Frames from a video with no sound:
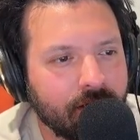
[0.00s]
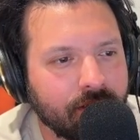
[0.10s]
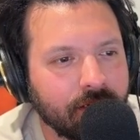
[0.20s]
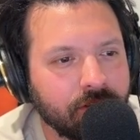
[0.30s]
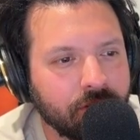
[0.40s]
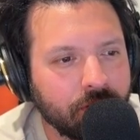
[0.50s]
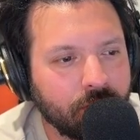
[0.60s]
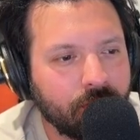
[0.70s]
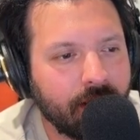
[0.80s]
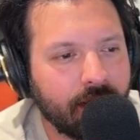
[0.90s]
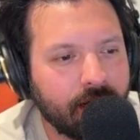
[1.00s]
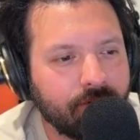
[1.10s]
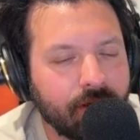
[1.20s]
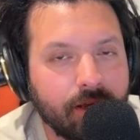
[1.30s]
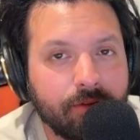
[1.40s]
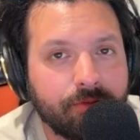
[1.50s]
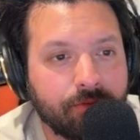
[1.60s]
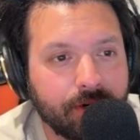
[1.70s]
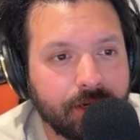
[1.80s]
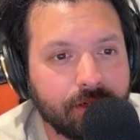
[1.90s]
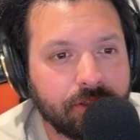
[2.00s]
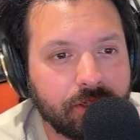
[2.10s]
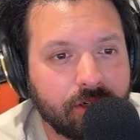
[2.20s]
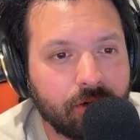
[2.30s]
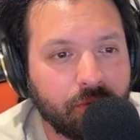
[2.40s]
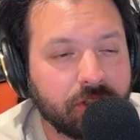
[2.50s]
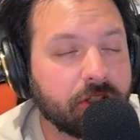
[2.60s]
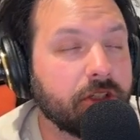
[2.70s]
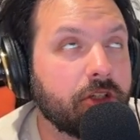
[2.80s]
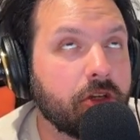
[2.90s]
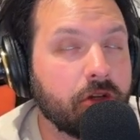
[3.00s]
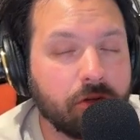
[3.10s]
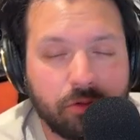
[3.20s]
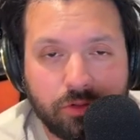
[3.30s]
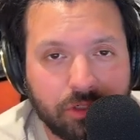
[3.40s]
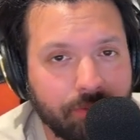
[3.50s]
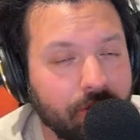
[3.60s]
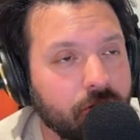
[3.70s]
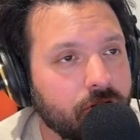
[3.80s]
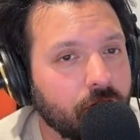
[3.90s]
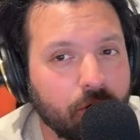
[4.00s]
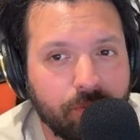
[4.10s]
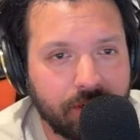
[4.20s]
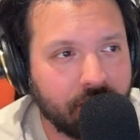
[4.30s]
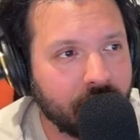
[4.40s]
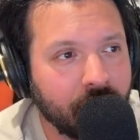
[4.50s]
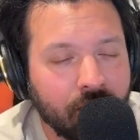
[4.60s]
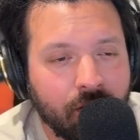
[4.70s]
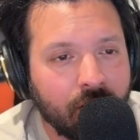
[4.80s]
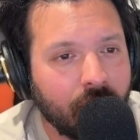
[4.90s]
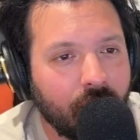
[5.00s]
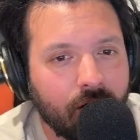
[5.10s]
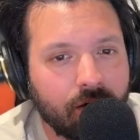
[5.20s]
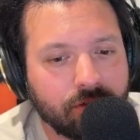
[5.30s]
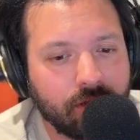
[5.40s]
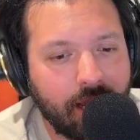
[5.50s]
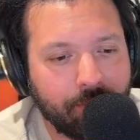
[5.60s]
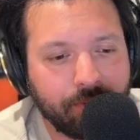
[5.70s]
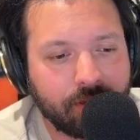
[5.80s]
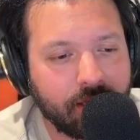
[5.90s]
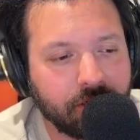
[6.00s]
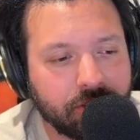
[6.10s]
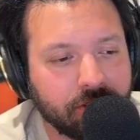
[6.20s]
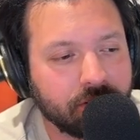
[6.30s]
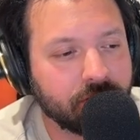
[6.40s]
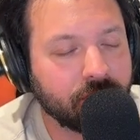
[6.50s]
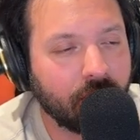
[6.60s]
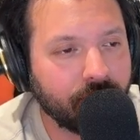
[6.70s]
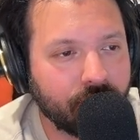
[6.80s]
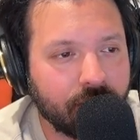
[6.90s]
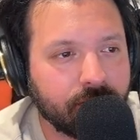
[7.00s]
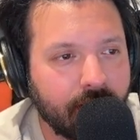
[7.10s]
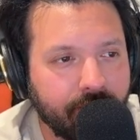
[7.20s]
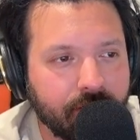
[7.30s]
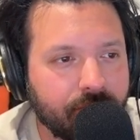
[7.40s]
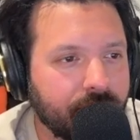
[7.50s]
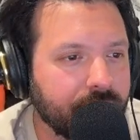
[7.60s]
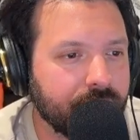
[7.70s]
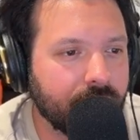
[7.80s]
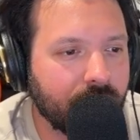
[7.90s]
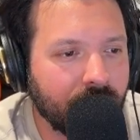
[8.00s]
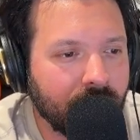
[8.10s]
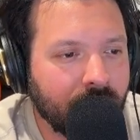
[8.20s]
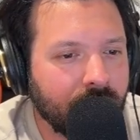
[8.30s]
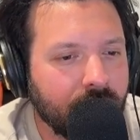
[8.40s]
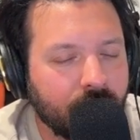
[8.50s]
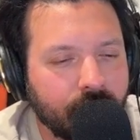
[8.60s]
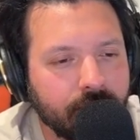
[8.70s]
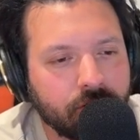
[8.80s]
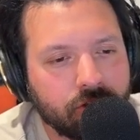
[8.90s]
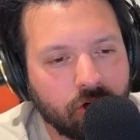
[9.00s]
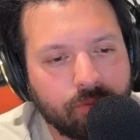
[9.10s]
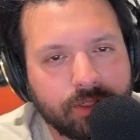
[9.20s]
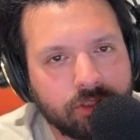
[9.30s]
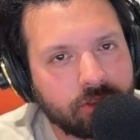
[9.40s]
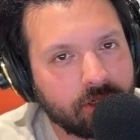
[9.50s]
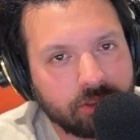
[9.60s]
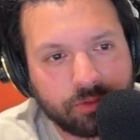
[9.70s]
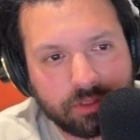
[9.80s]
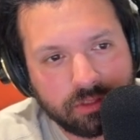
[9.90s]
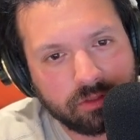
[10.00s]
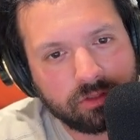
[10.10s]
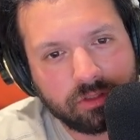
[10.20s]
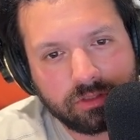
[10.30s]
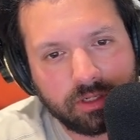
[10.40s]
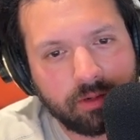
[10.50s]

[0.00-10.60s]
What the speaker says: they do have a free tier, which is huge. I'm so big on applications and softwares having a free tier. It creates so much trust with the users. I'm